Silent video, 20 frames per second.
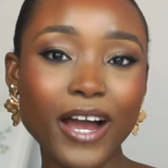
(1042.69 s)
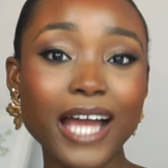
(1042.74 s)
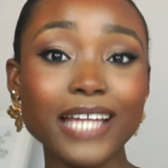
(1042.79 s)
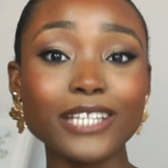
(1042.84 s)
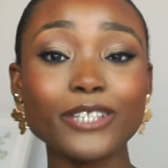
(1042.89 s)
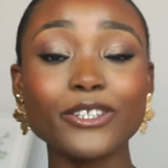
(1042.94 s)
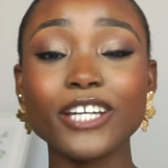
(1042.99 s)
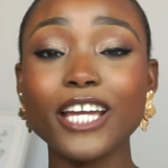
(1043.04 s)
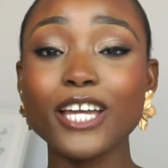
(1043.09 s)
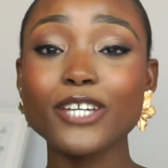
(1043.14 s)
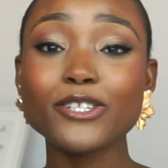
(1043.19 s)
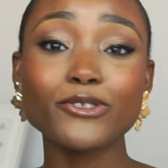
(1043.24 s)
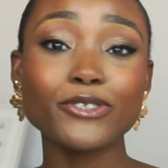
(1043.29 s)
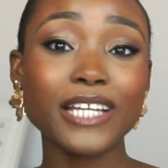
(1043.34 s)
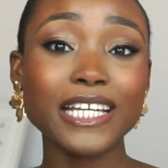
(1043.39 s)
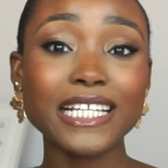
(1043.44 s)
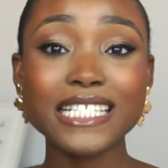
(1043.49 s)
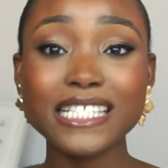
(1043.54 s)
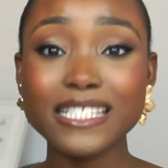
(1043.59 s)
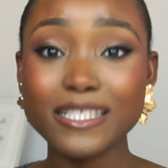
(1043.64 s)
And you guys should
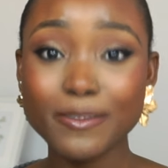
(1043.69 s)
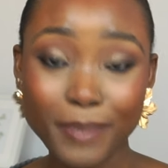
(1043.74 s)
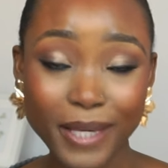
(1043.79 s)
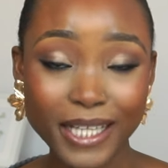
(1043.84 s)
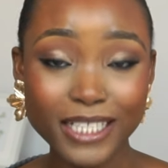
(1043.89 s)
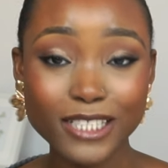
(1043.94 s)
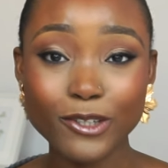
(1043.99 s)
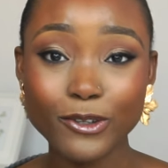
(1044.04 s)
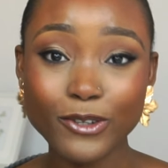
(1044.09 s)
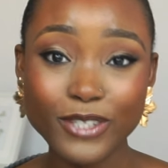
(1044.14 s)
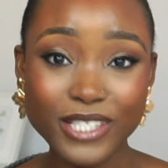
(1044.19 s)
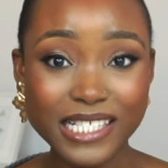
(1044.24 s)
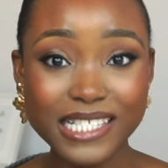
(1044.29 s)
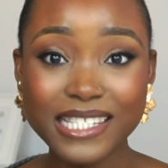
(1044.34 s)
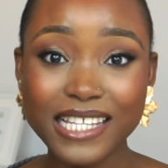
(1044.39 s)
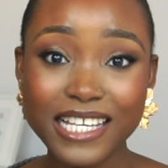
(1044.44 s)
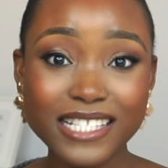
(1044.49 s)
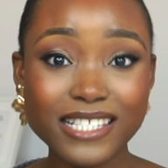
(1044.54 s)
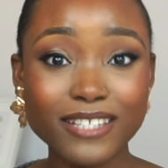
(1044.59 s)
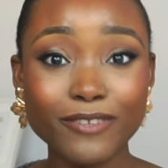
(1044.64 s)
expect
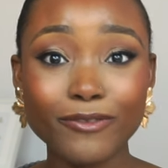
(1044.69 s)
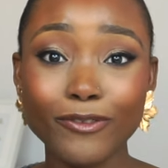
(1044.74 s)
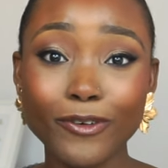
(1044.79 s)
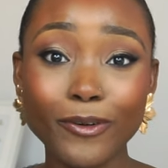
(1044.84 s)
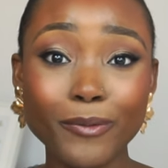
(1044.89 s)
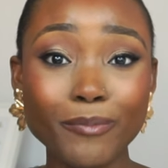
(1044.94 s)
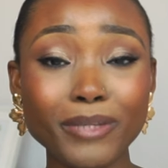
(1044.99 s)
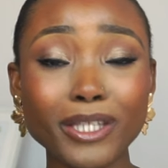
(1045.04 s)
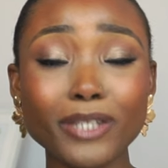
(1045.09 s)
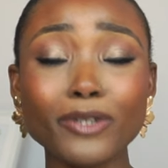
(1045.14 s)
consistency from me.